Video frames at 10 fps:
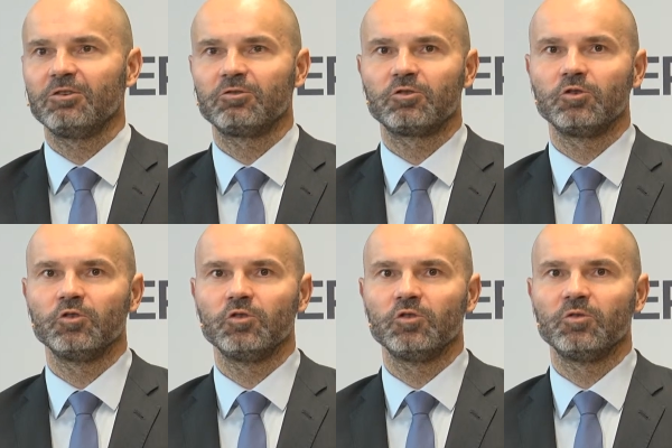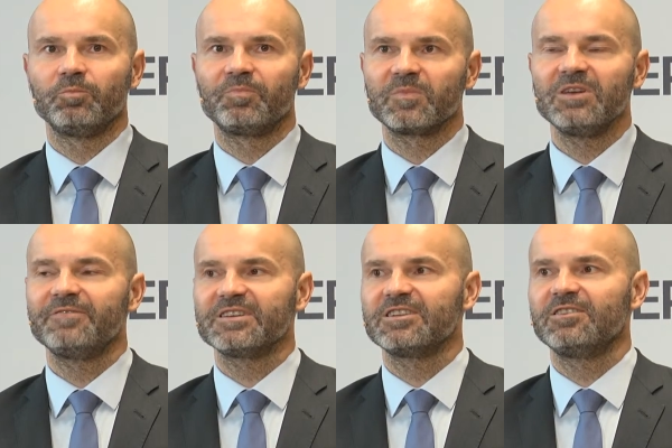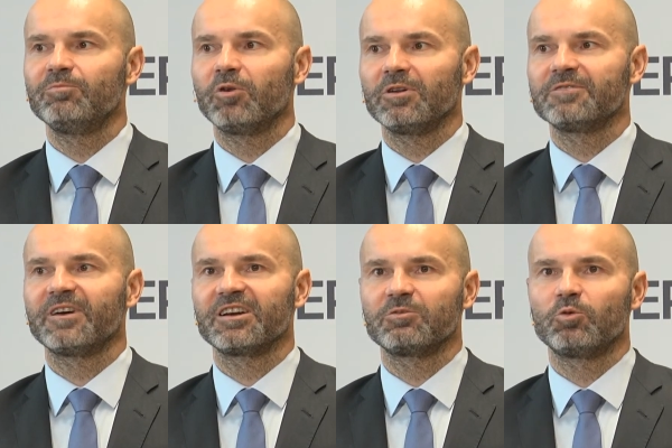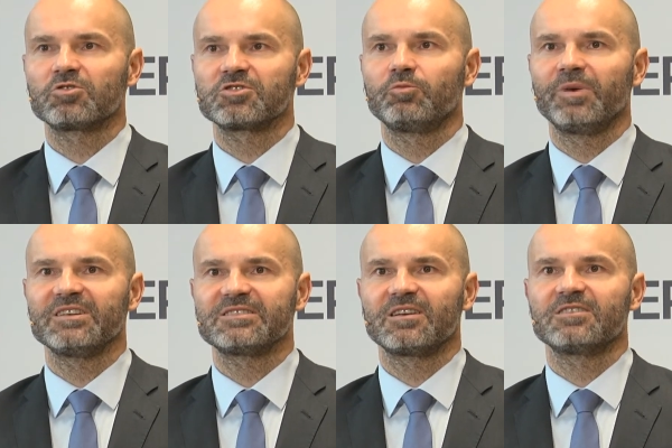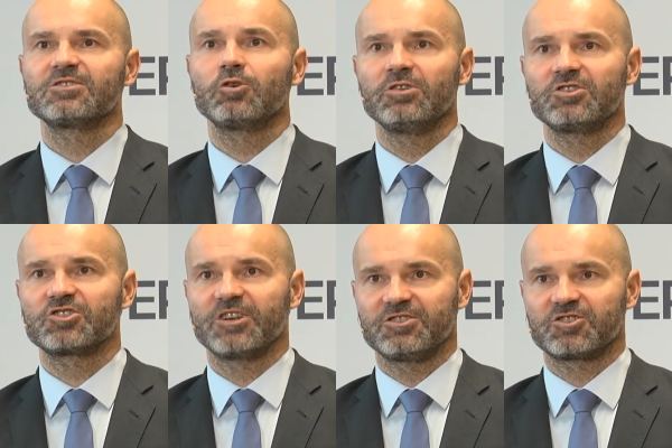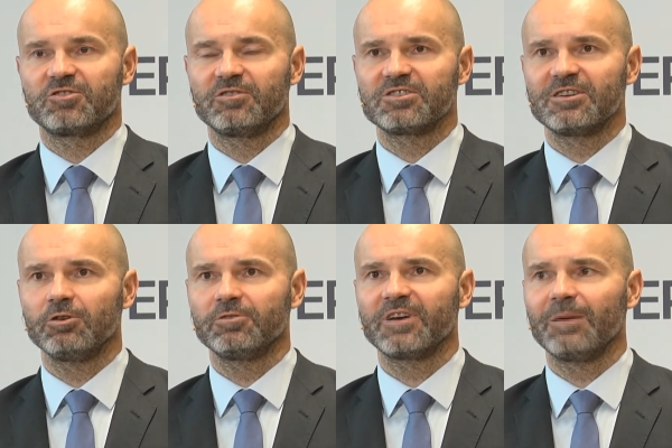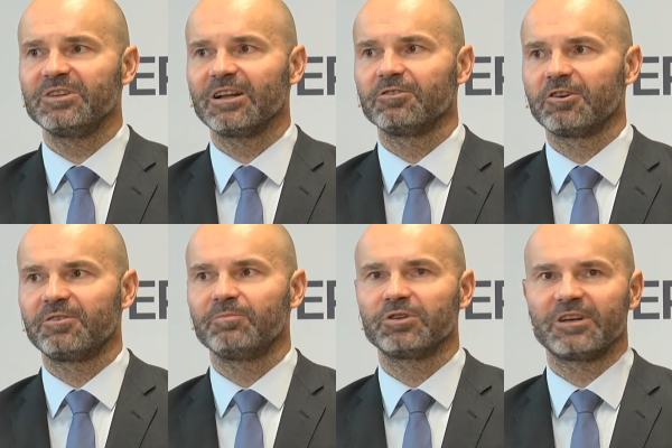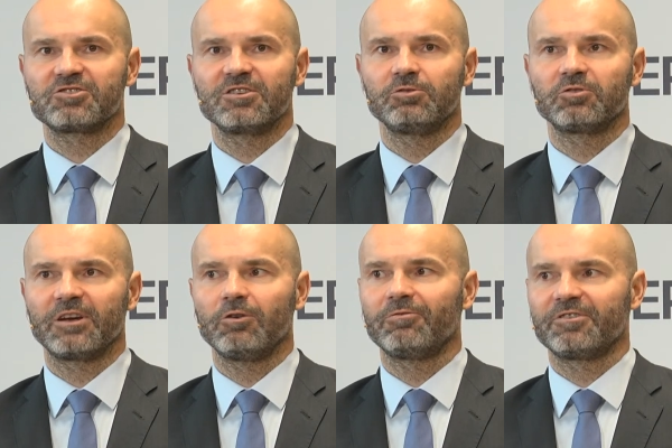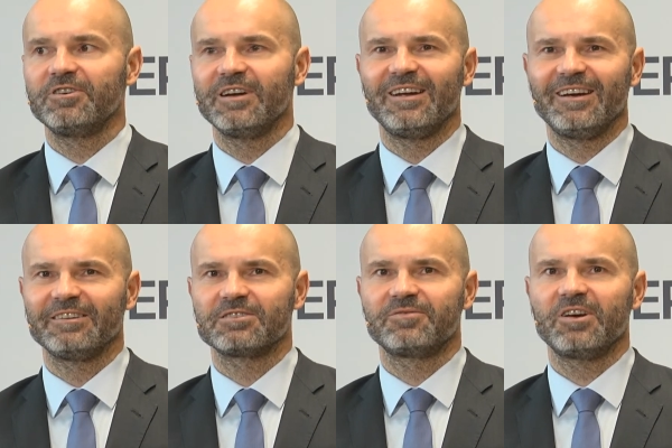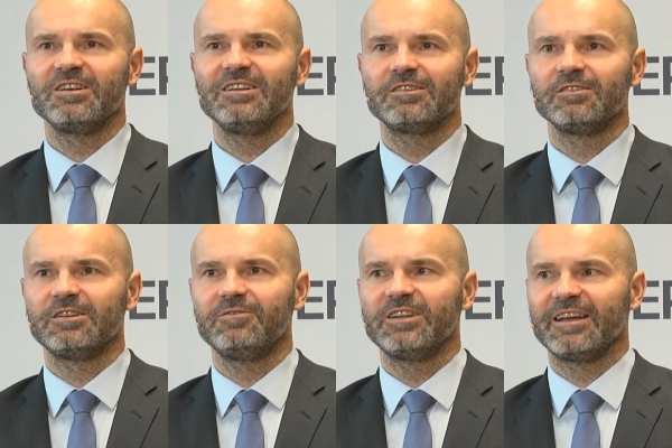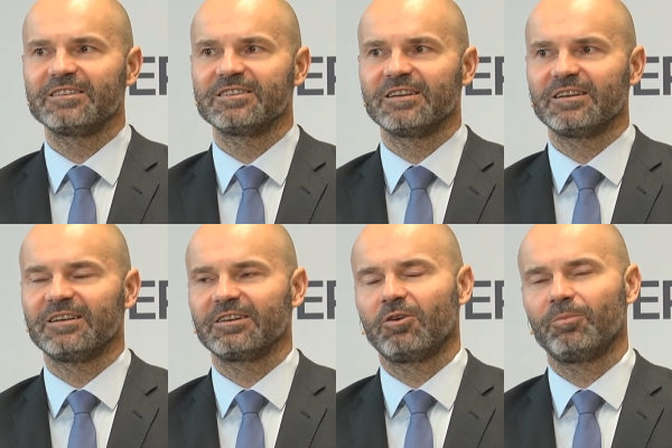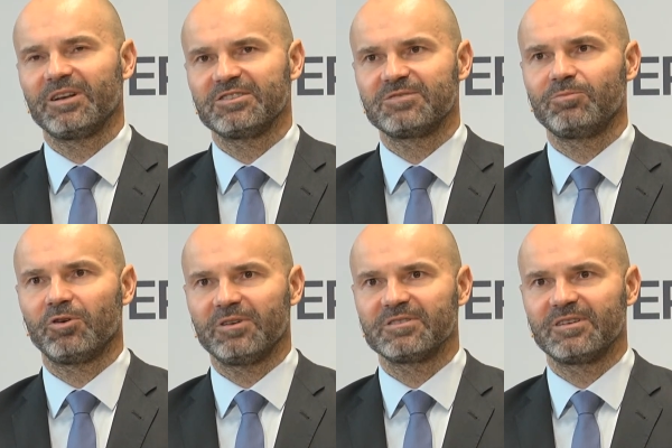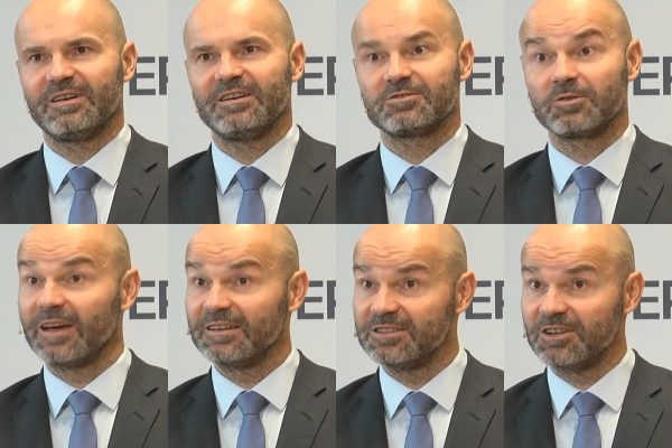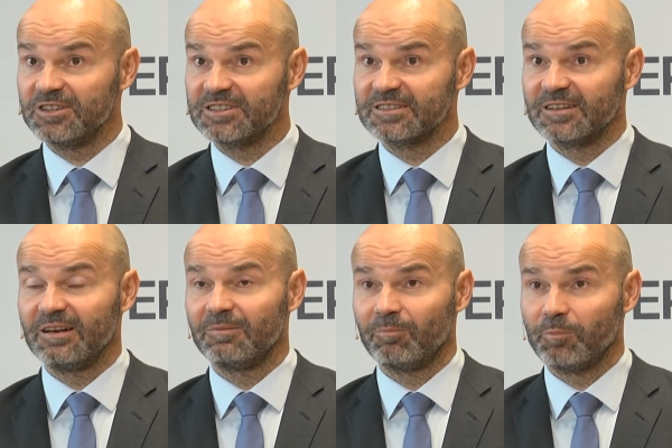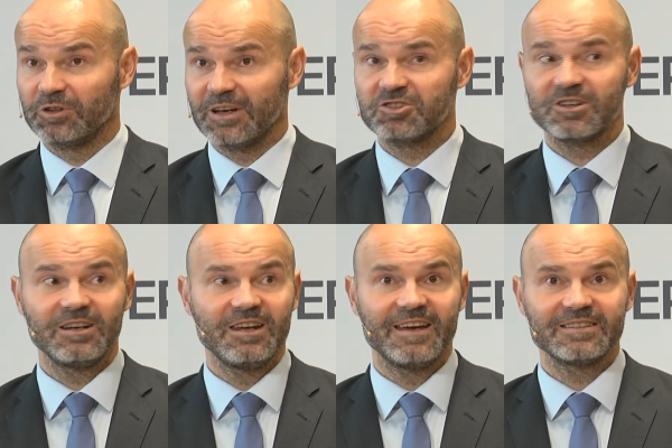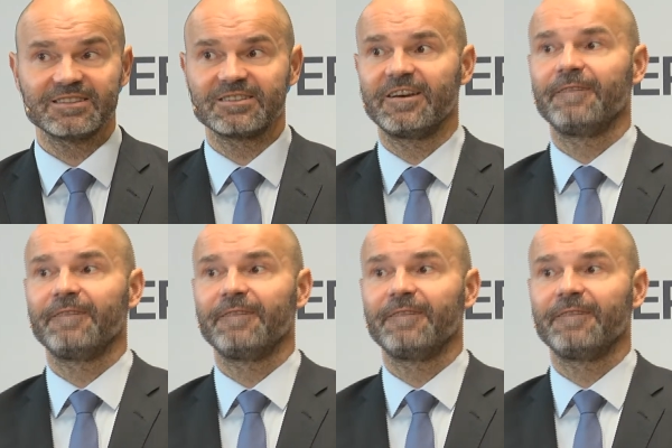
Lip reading: to be invested in Poland via the Warsaw-based stock exchange. There's a lot of capital there potentially to take over. There's very little dividend companies in Poland. So the answer is potentially yes,